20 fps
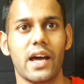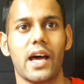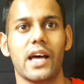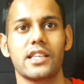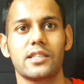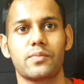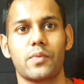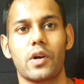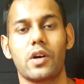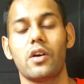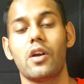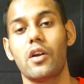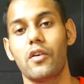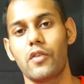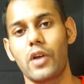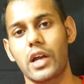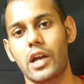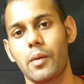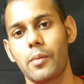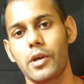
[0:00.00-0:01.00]
as per
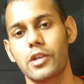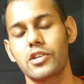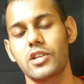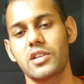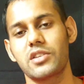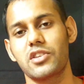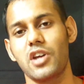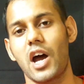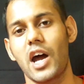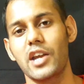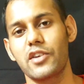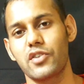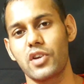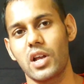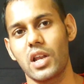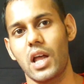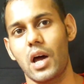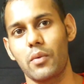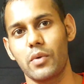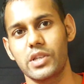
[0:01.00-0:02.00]
recommended dietary
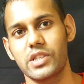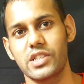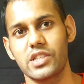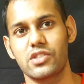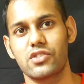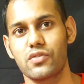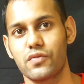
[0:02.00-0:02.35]
allowances